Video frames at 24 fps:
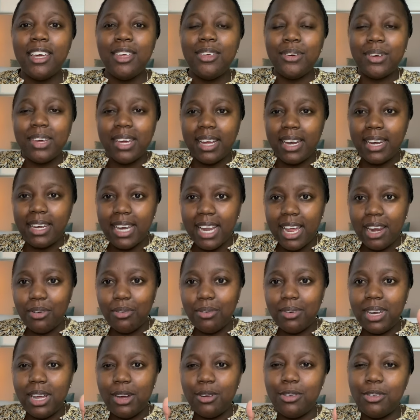you can
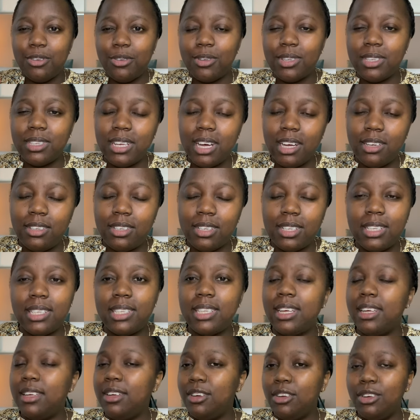narrow down your search and
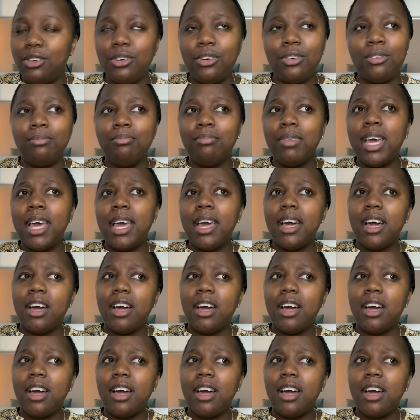say, you know,